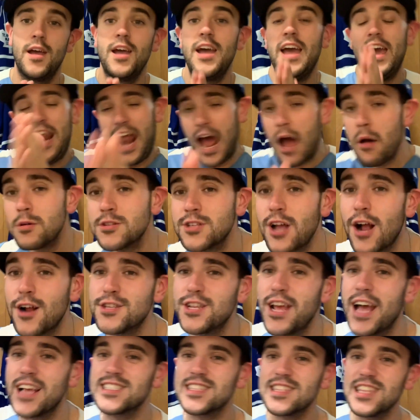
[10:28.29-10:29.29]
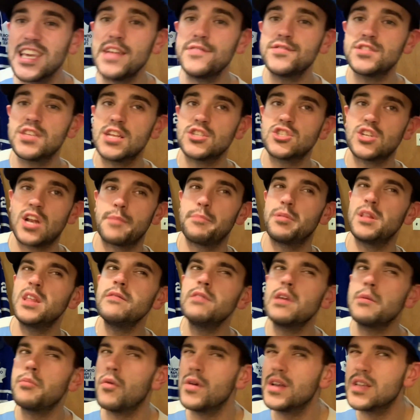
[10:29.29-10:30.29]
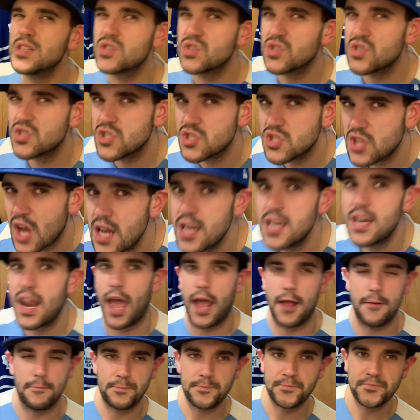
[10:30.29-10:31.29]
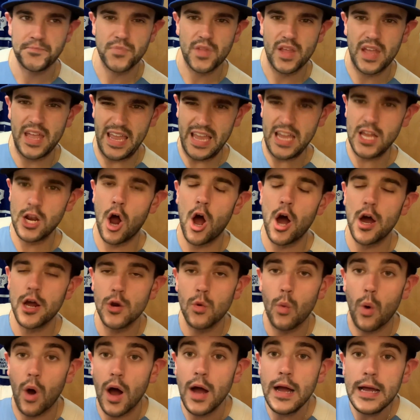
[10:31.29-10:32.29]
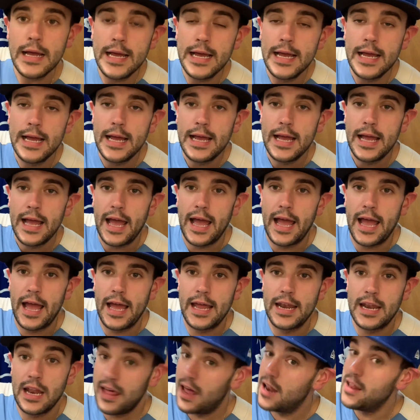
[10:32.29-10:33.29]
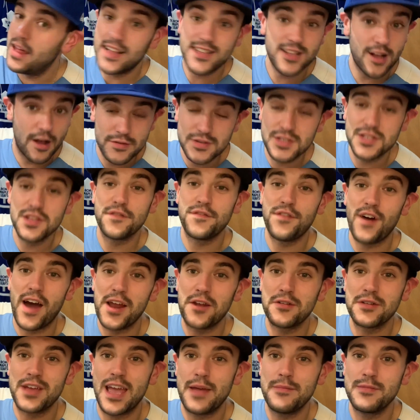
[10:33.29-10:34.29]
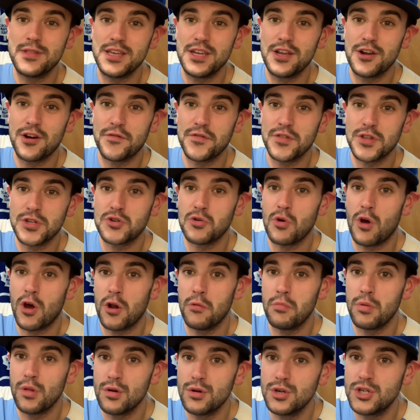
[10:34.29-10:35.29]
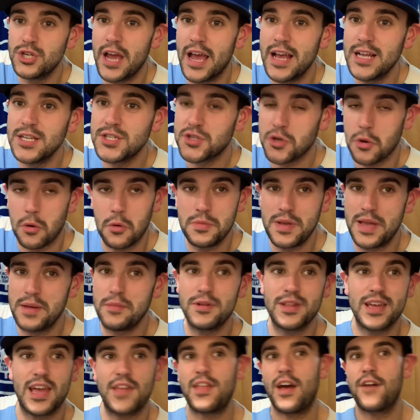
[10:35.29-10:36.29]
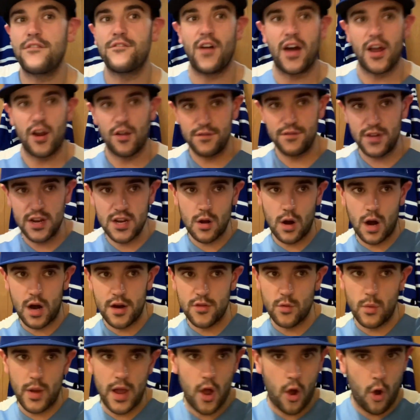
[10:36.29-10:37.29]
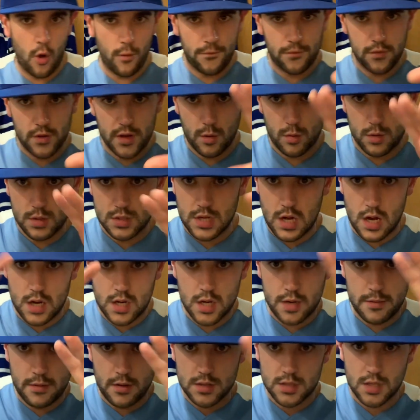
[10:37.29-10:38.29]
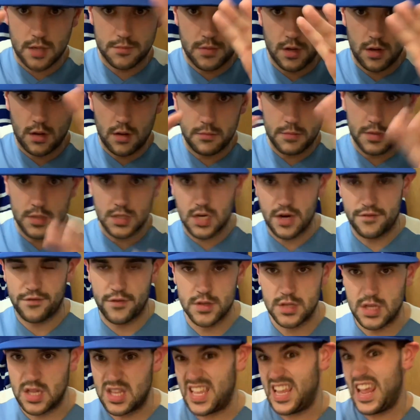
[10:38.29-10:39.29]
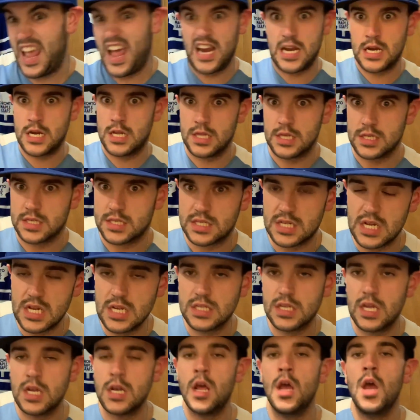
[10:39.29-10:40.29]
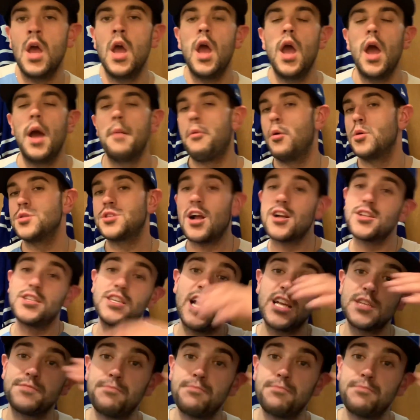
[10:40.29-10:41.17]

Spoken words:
And I will talk to you guys Leafs edition. I believe they play Sunday in Ottawa. And that's obviously the final game of the year for the Toronto Blue Jays. So we'll be able to get that final video out of the way. Hopefully we're talking about something a little bit different than the end of the season. But we'll talk to you guys